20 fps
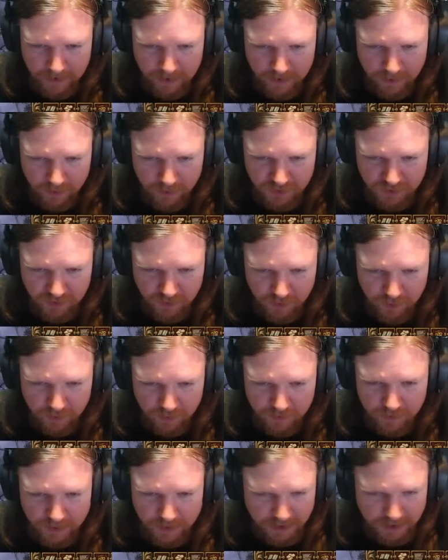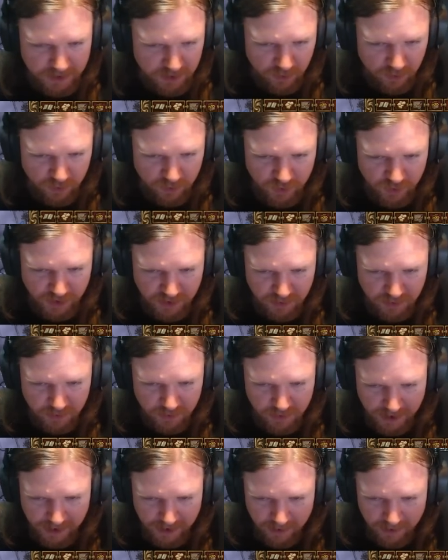Austria cancel all treaties
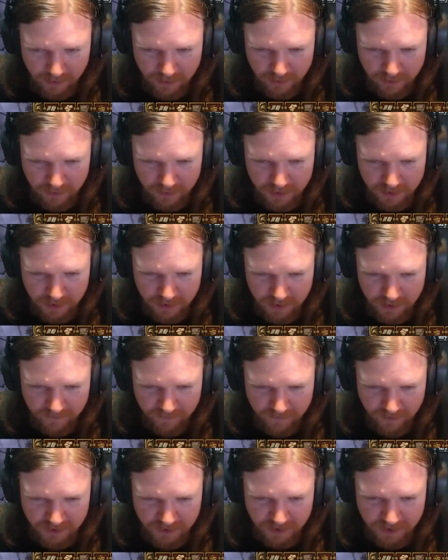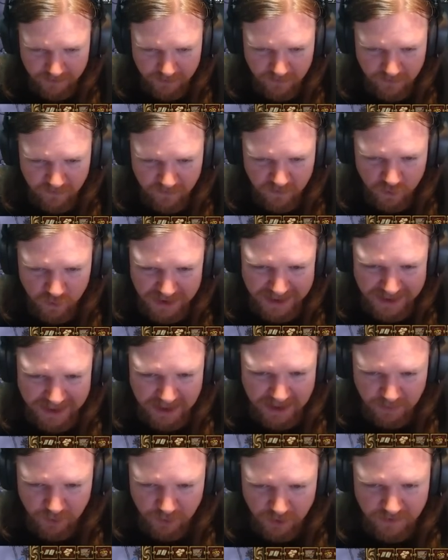with England. France suffers
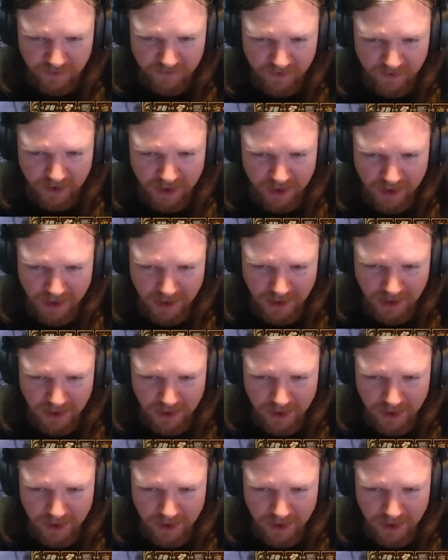48 points of AE.